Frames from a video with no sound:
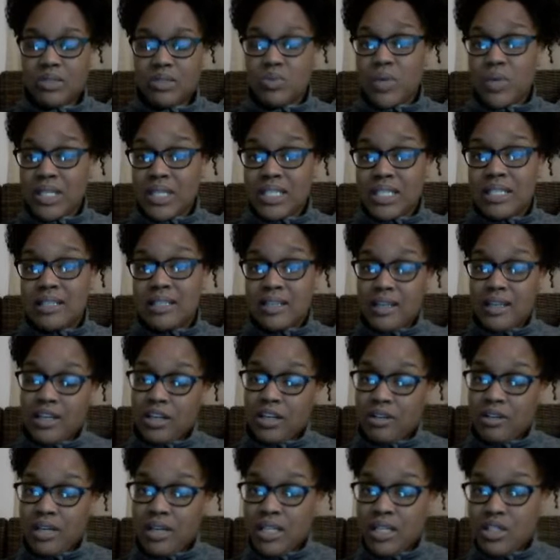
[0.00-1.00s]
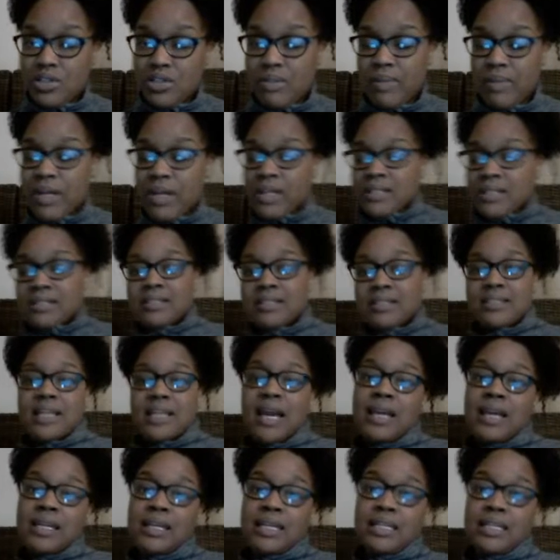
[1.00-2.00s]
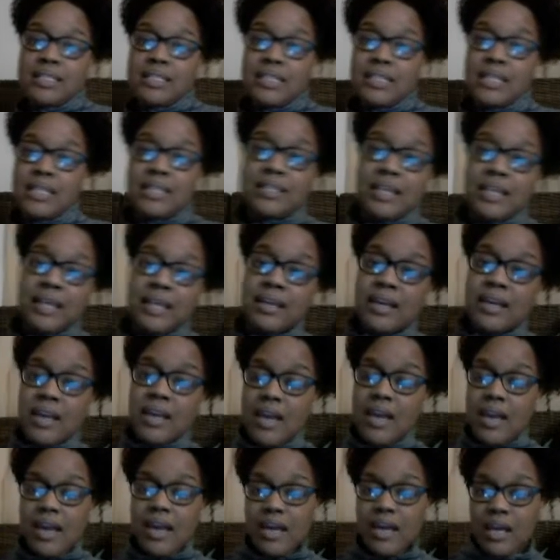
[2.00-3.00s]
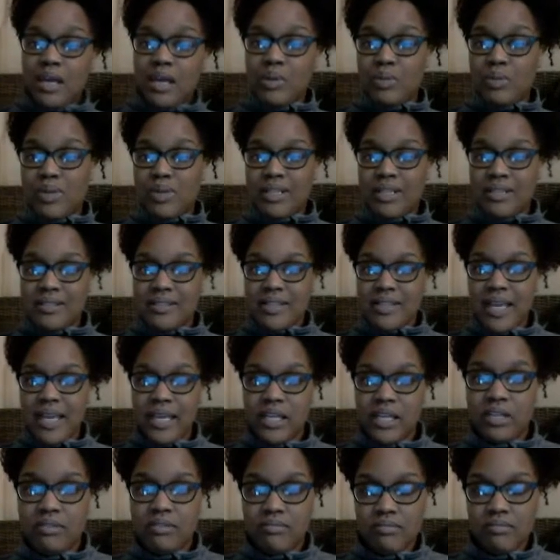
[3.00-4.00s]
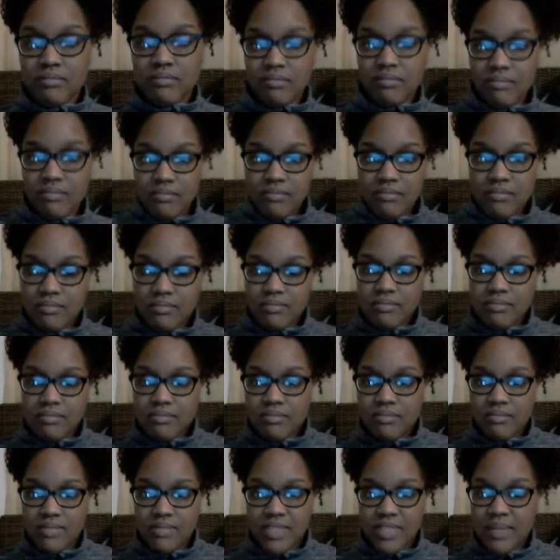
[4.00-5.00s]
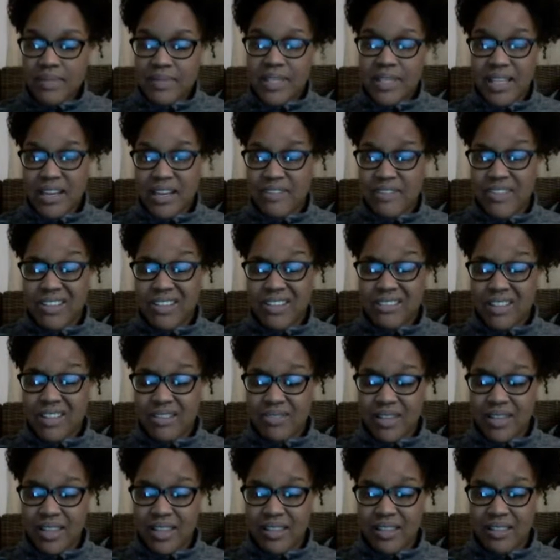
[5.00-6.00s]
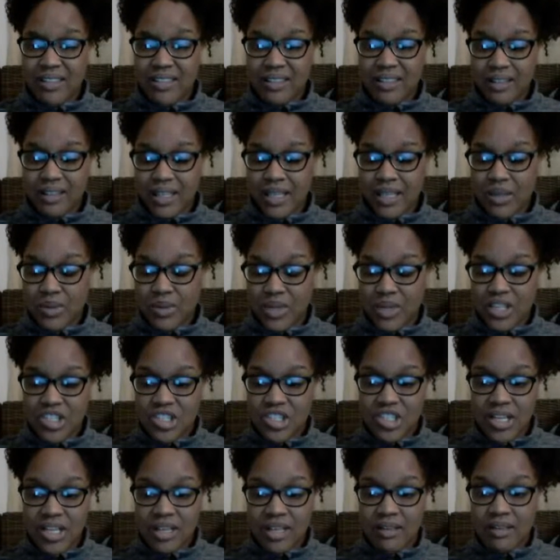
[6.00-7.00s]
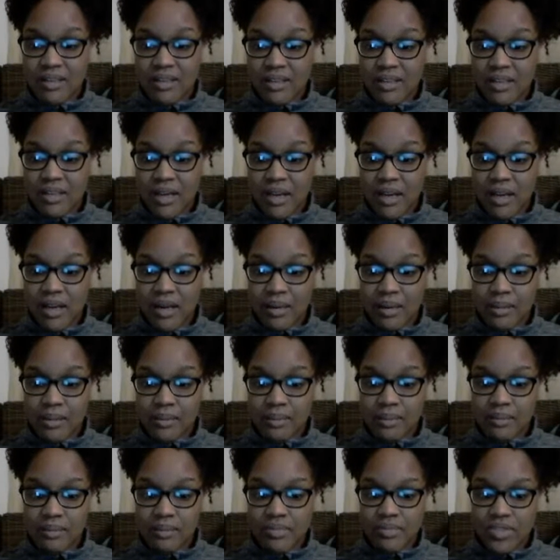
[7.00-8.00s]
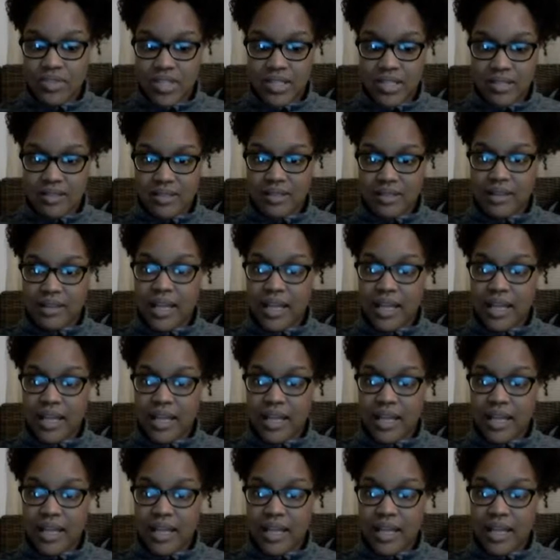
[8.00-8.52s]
Once he did integrate into American society, he stated that it was something that he fell in love with, the language and just the